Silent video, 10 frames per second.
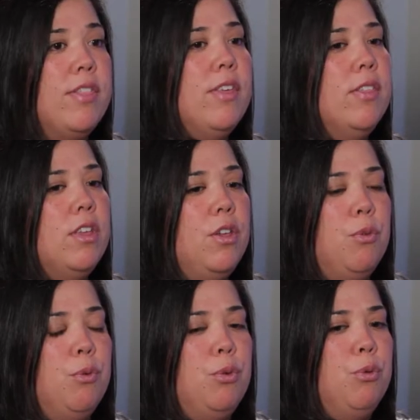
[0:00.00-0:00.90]
I think that
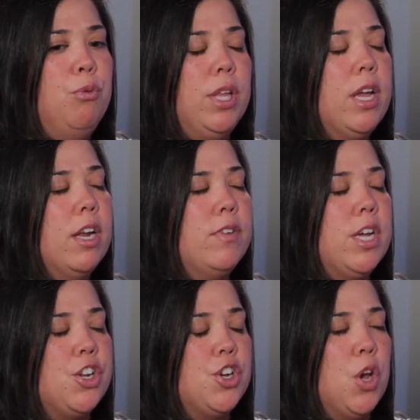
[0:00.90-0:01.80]
you really kind of
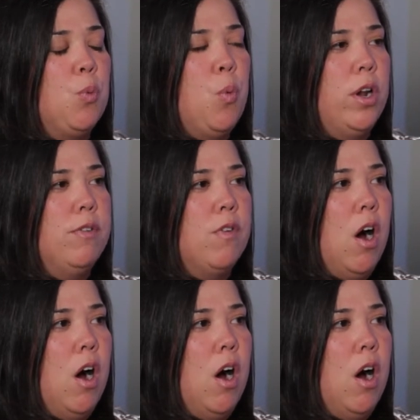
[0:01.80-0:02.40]
touched on one of